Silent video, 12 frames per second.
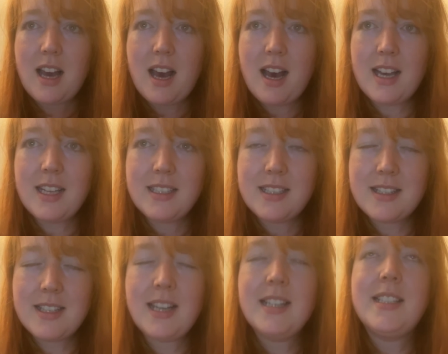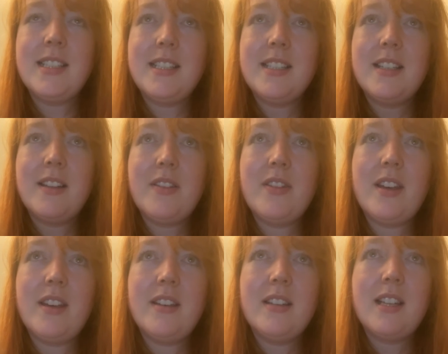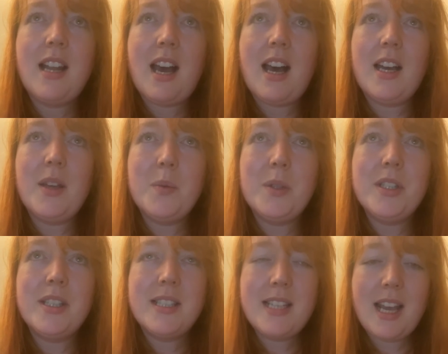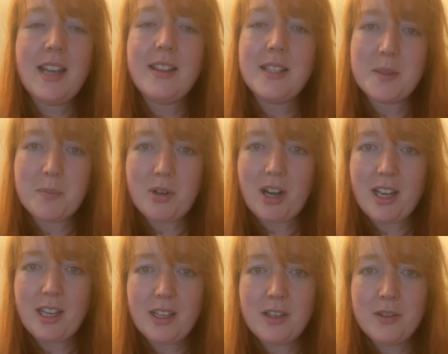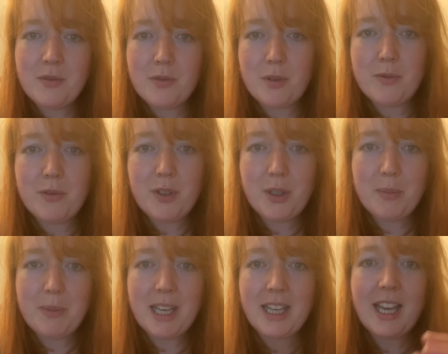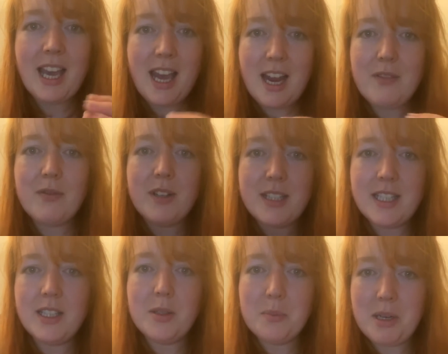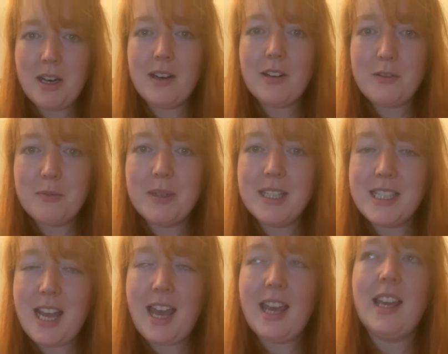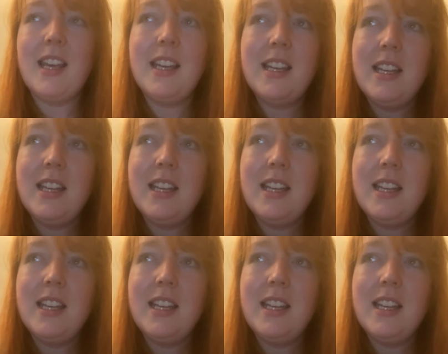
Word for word: I decided that I would take this break from filming every single part of my day